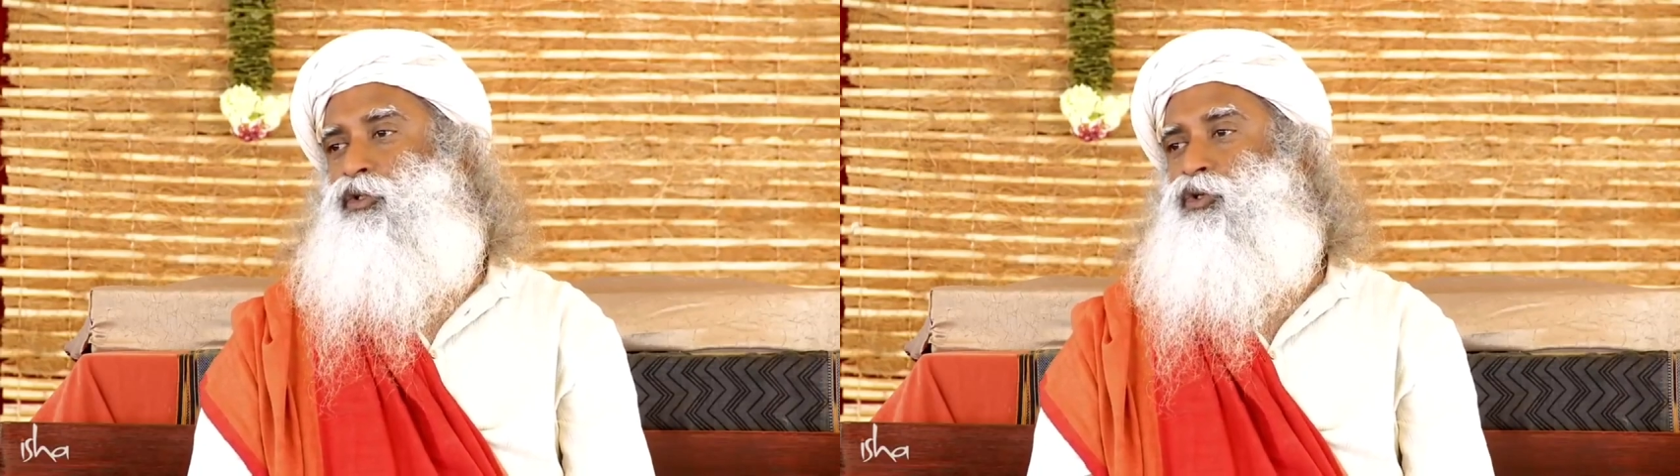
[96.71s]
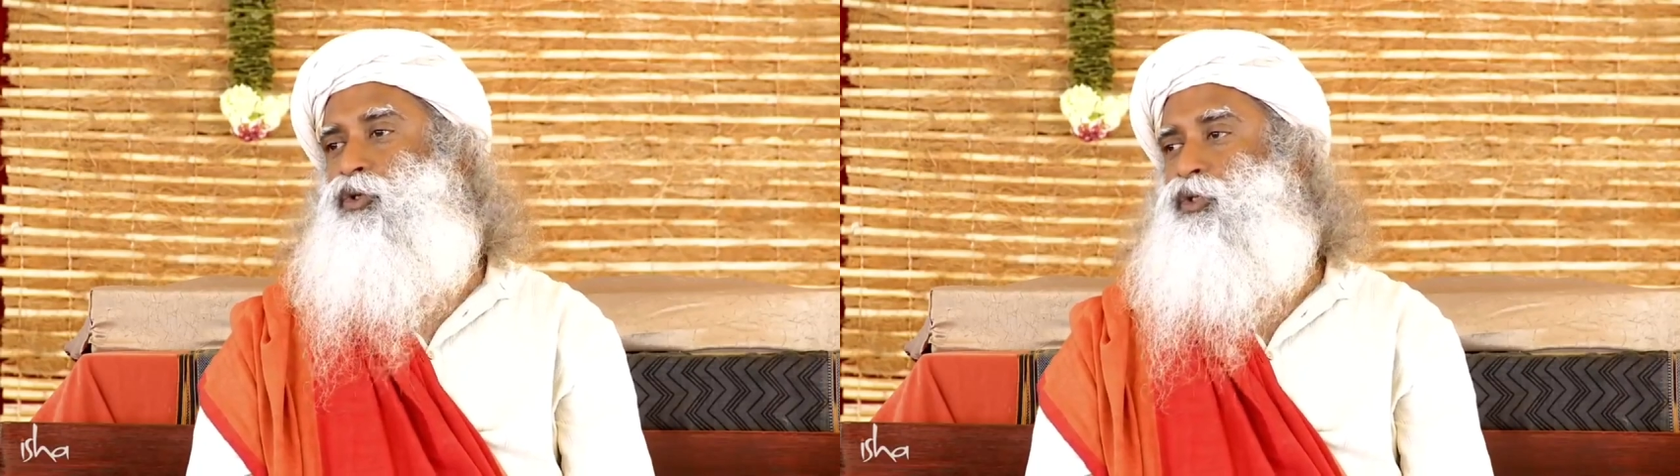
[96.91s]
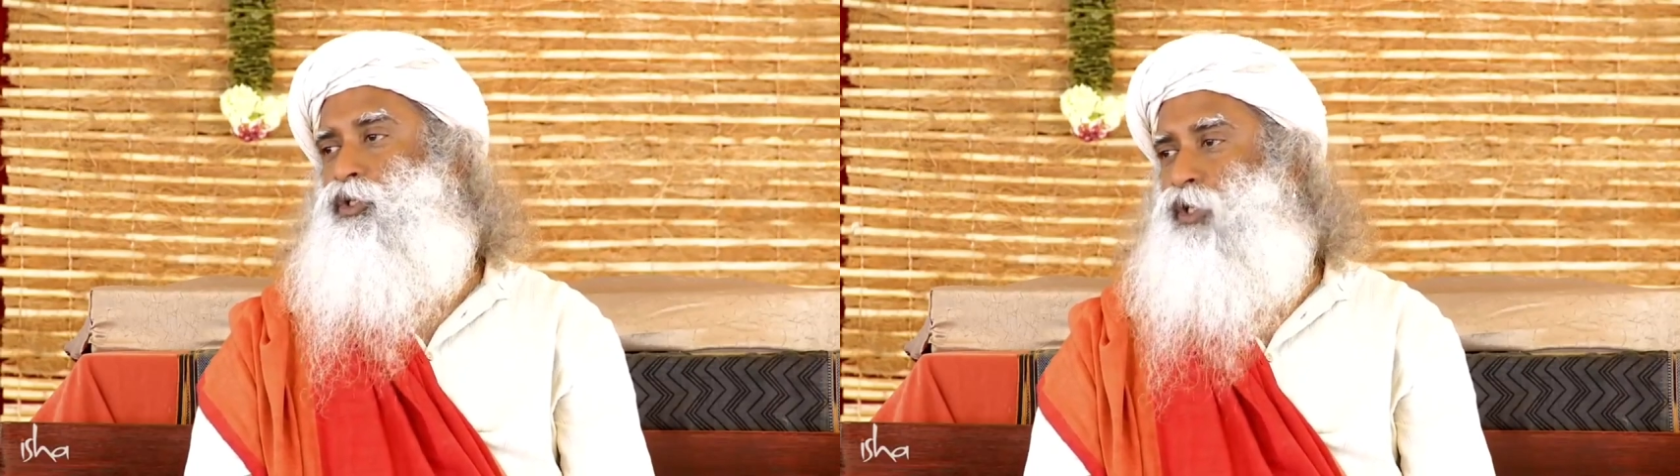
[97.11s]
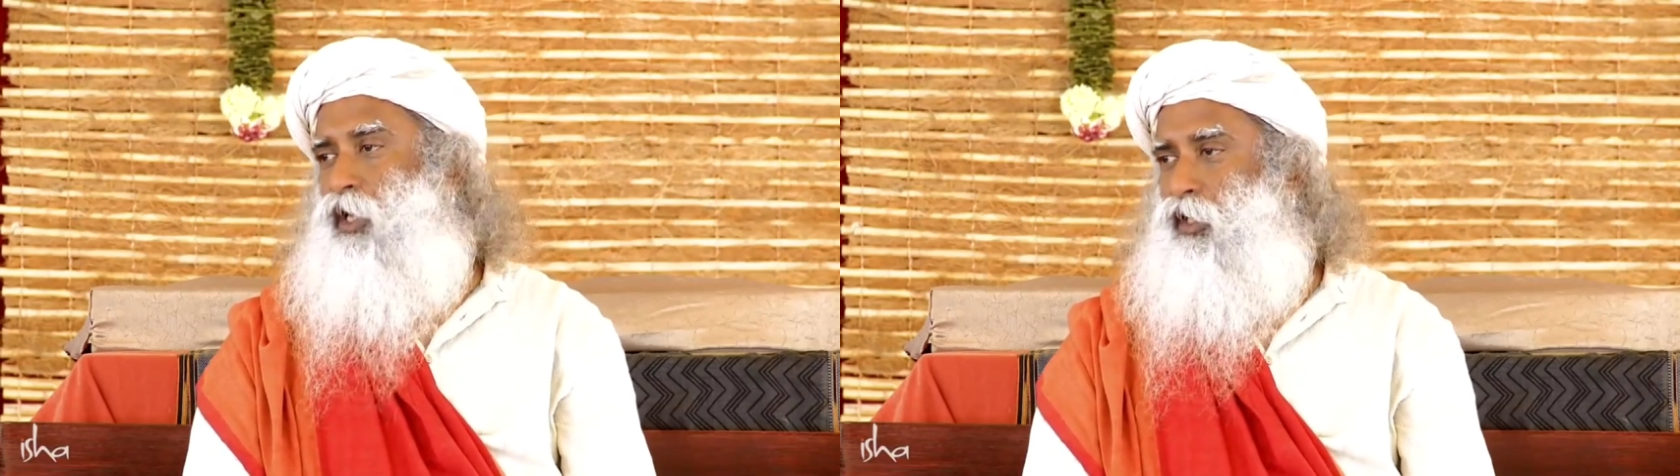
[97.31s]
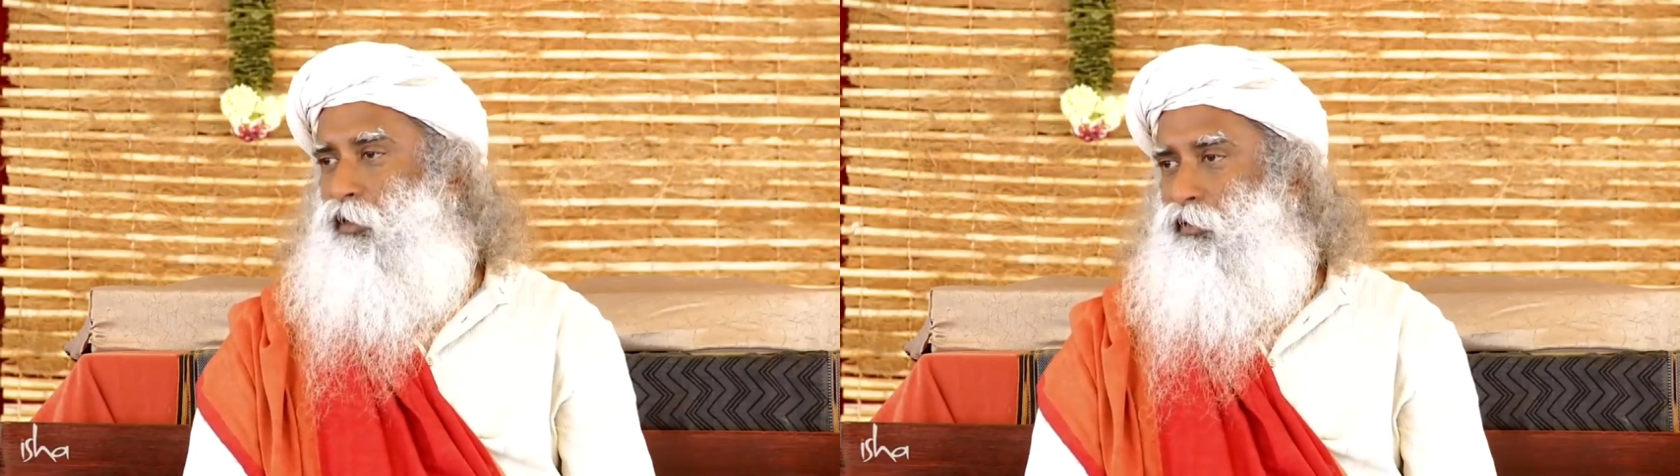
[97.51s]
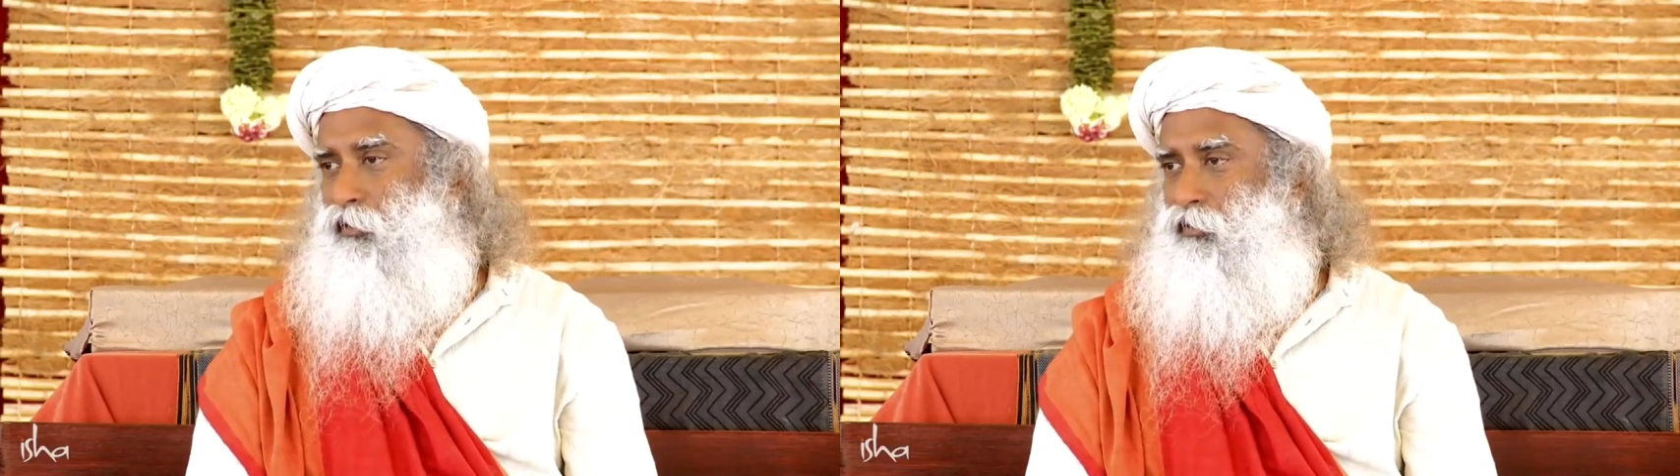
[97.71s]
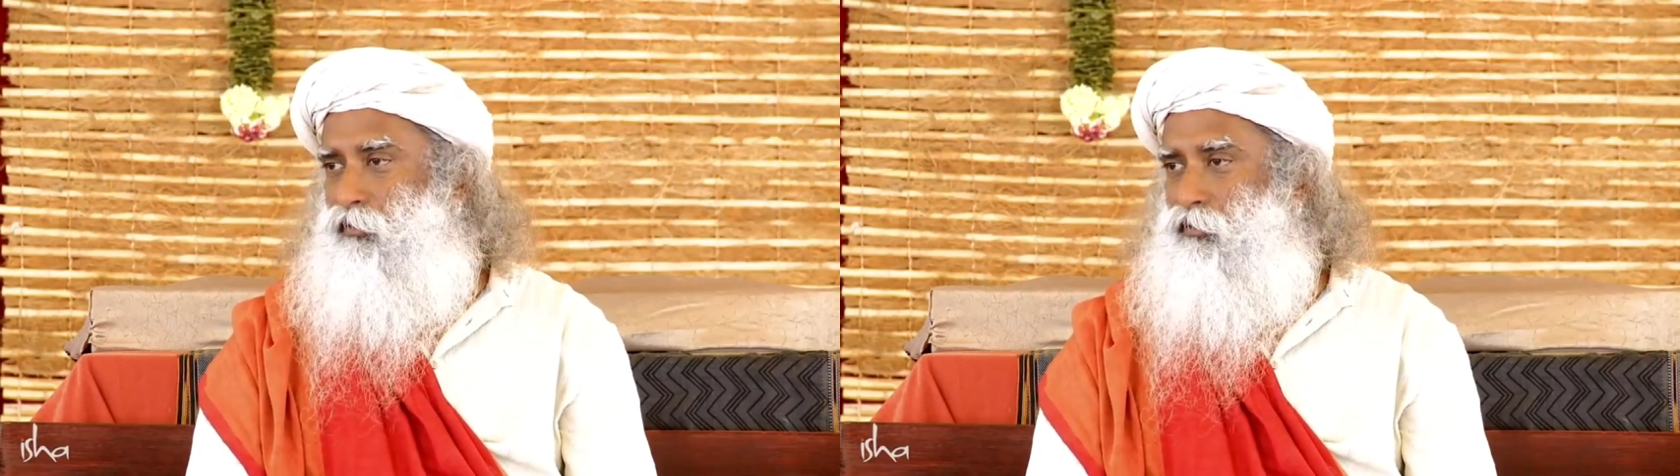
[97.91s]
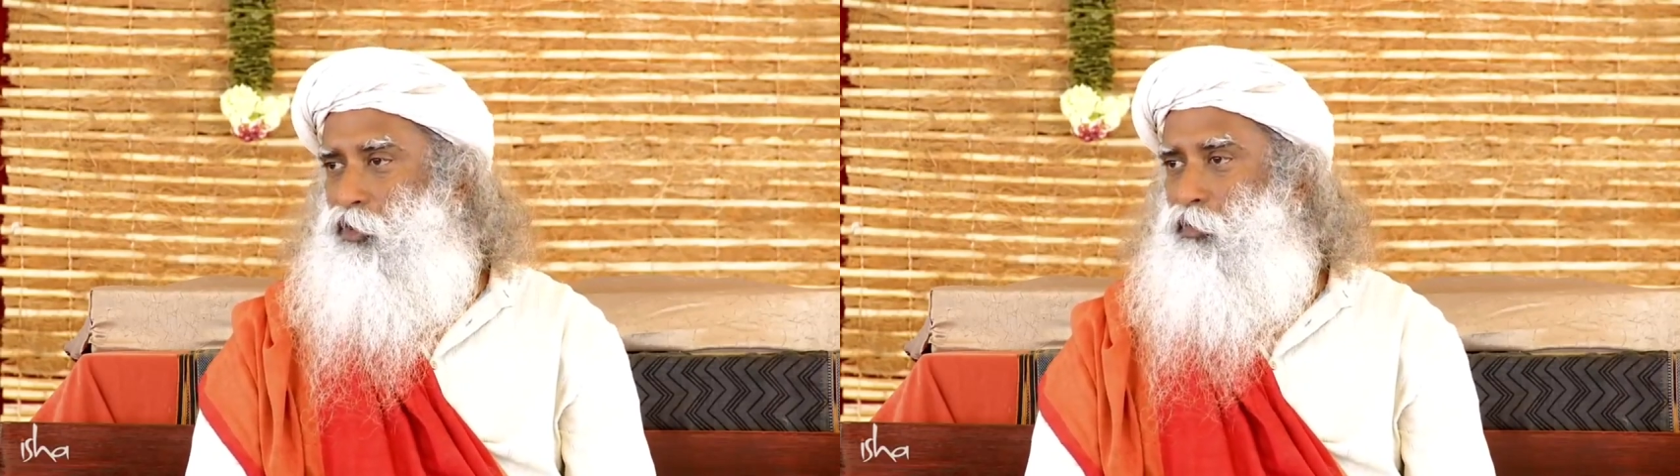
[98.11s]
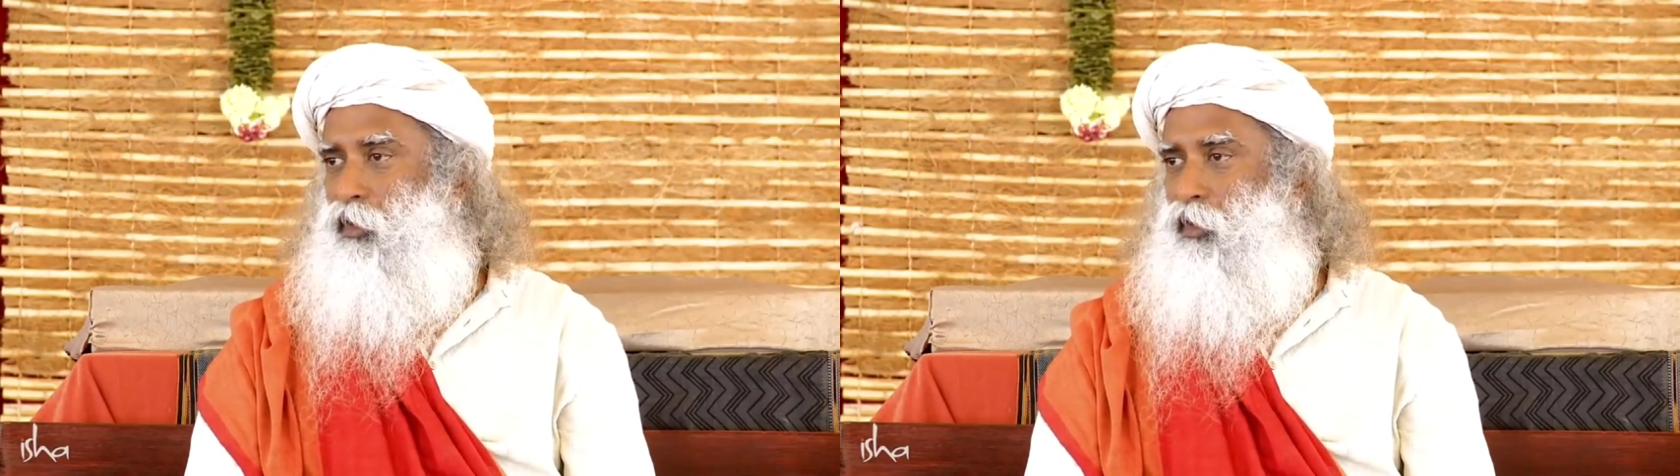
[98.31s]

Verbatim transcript: chose a triangle to